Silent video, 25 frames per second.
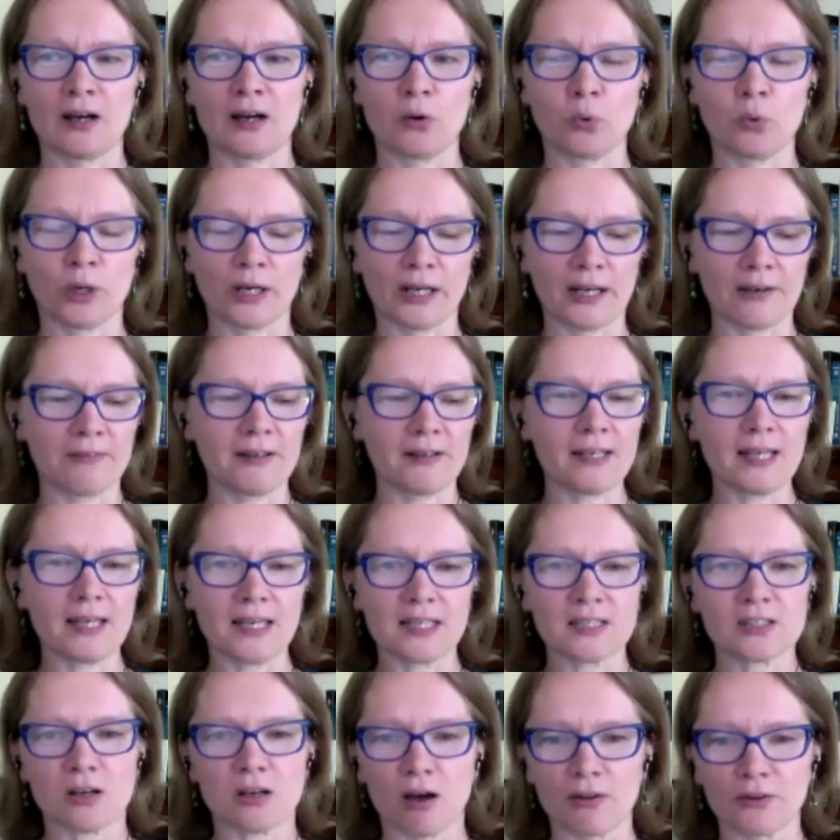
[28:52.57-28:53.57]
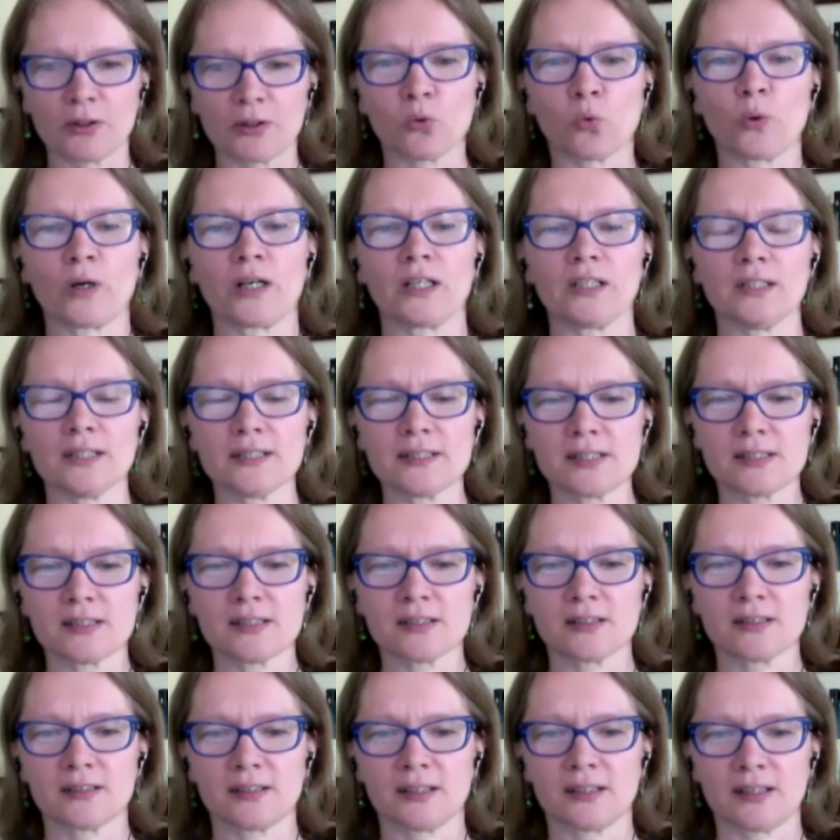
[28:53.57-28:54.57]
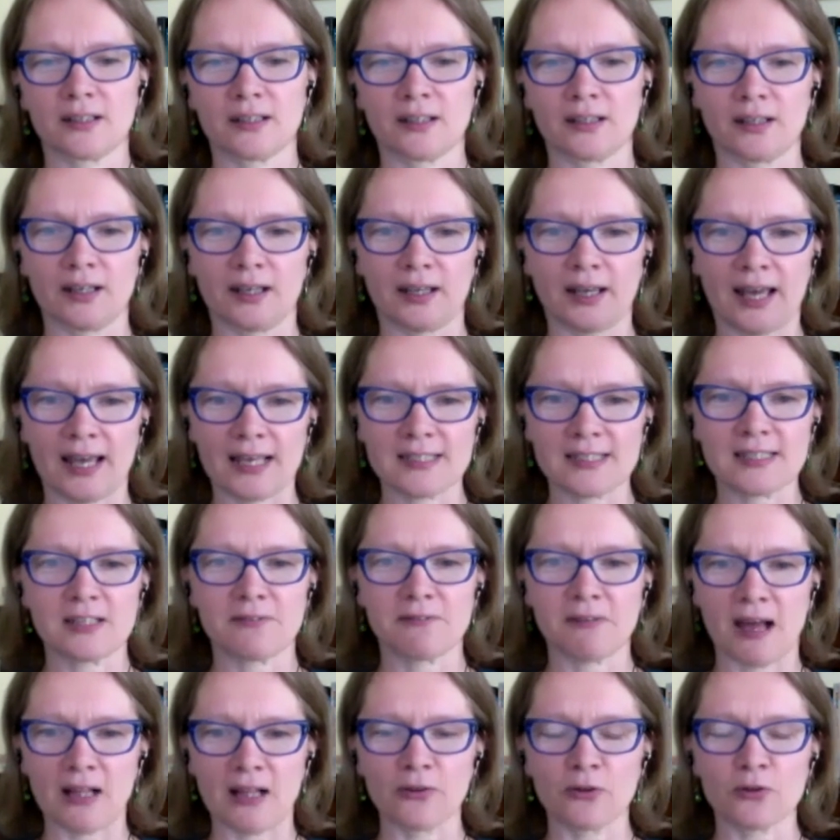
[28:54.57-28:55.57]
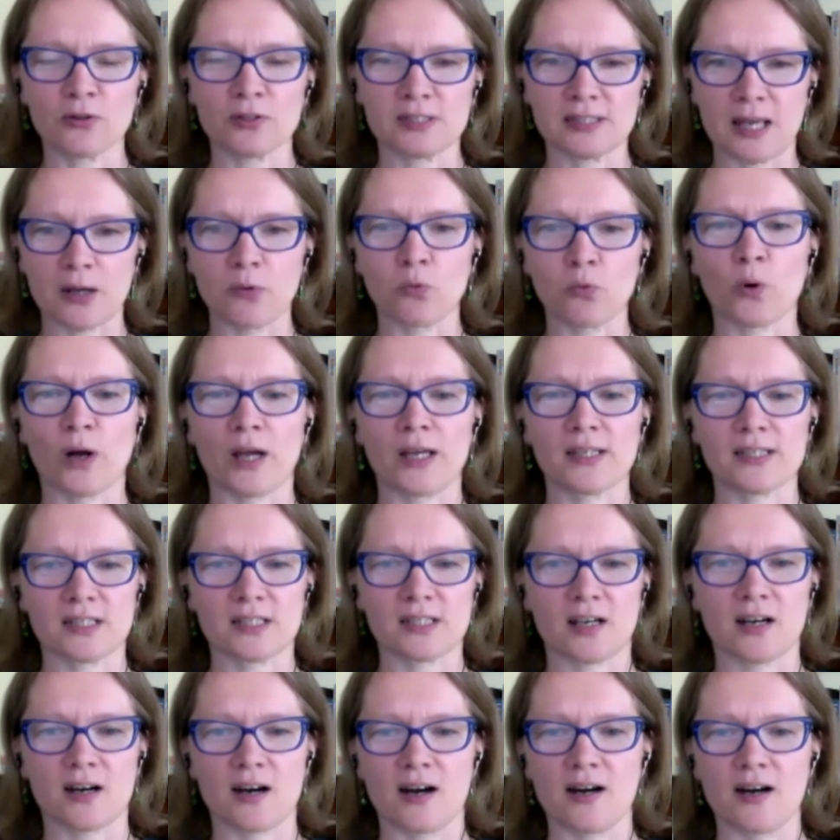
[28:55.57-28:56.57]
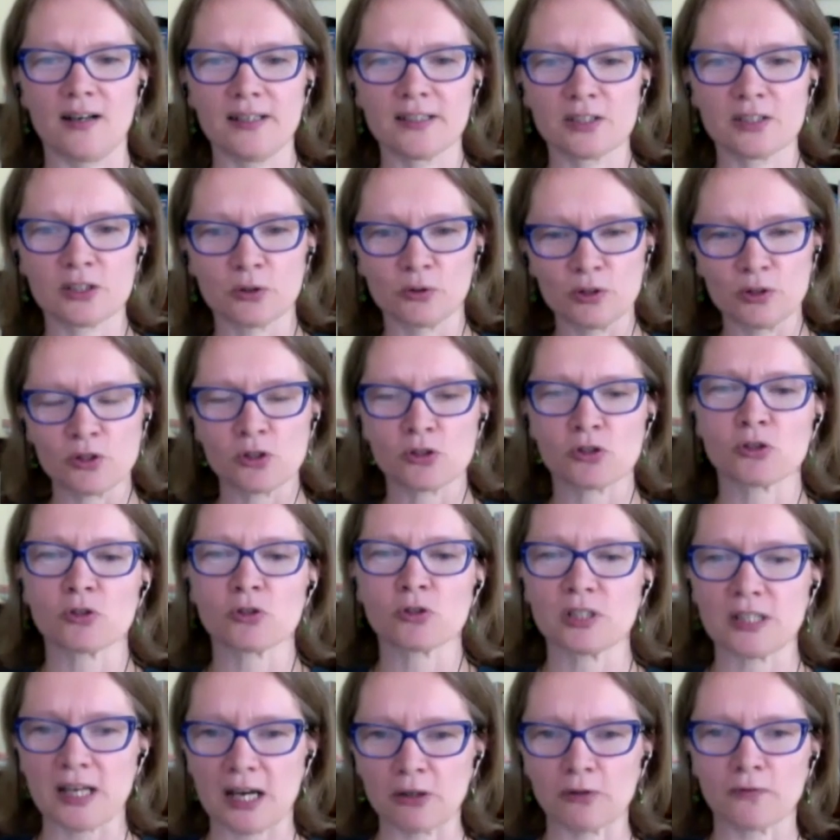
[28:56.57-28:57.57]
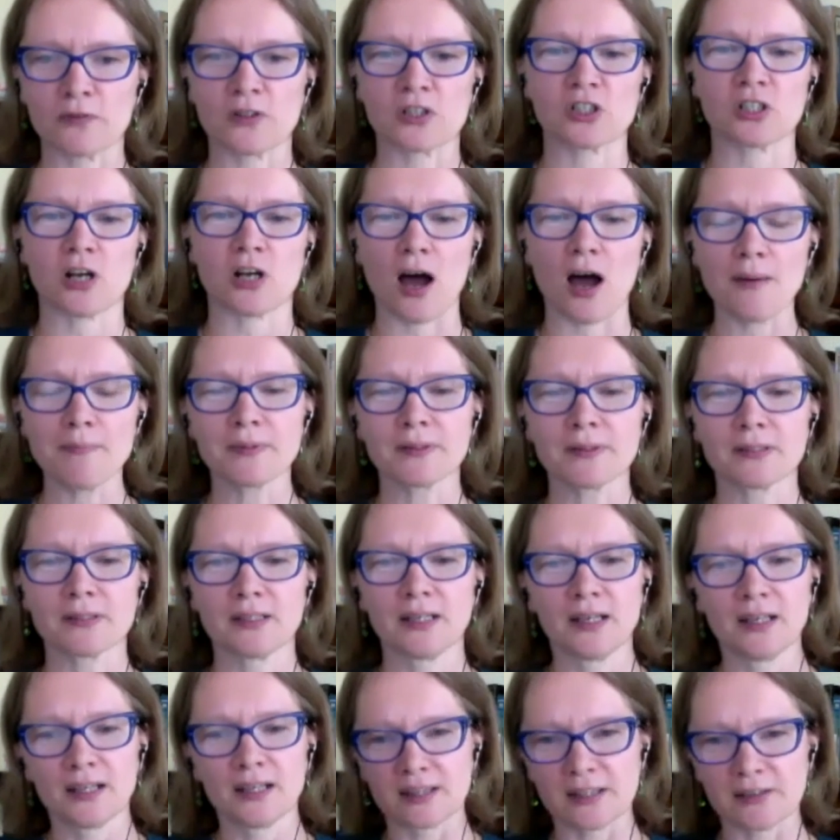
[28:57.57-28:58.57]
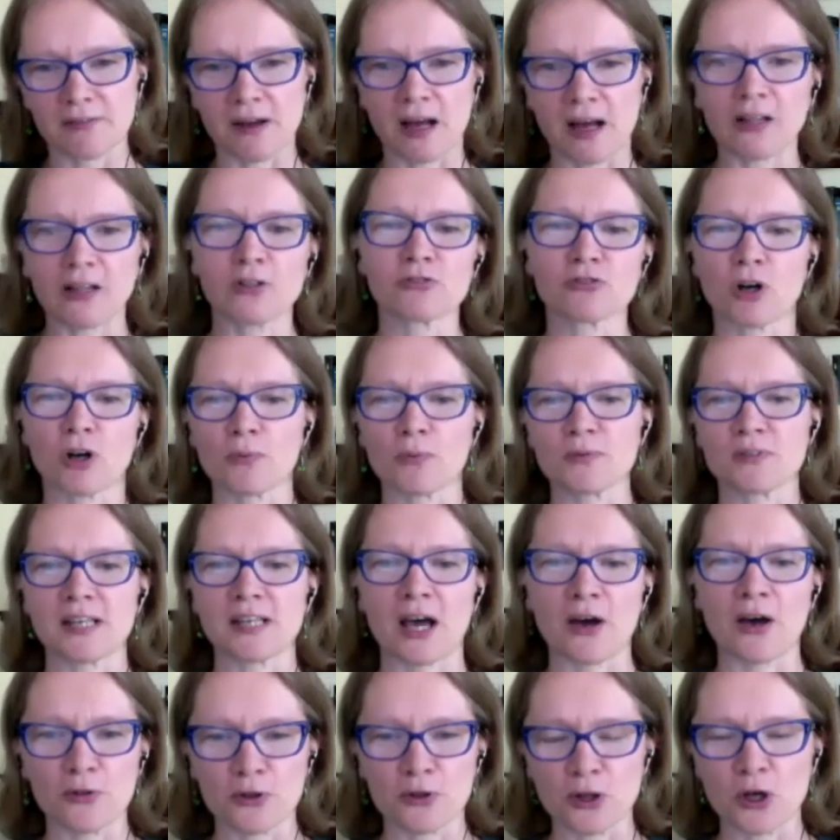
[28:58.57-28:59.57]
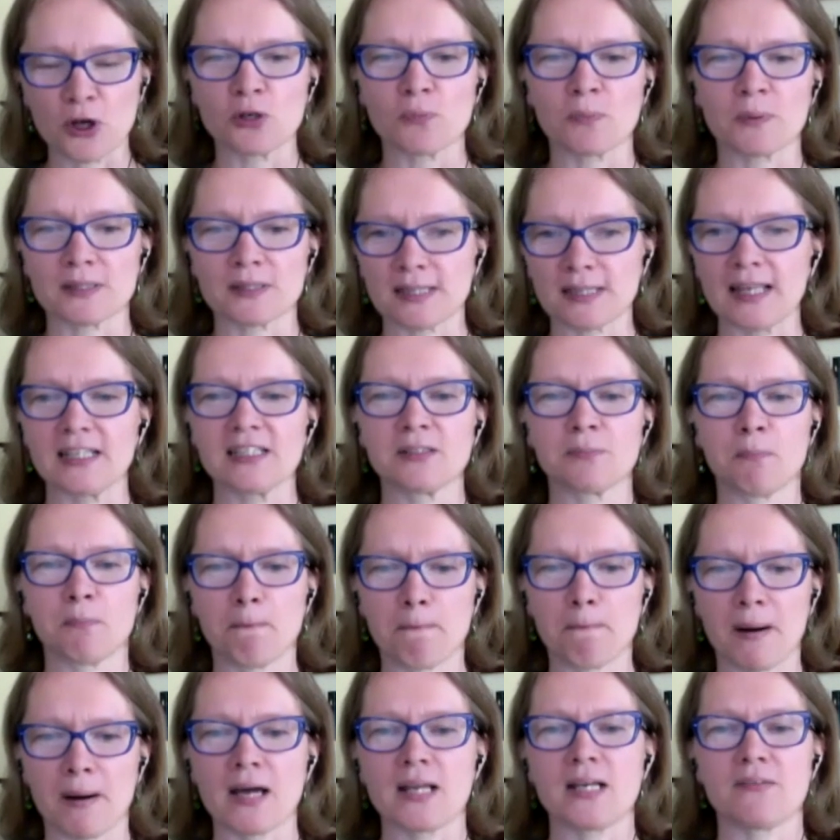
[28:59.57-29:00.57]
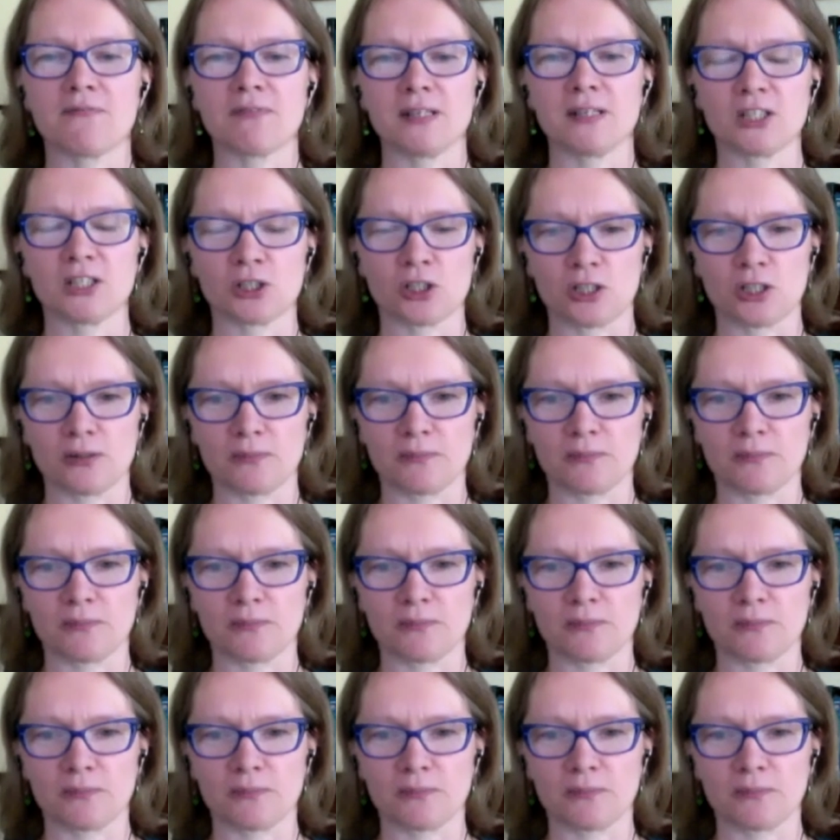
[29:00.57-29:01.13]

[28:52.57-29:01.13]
Whatever is on the wheels has the value the same way as a car. As soon as you took it out of the shop, the value drops down 30% by definition.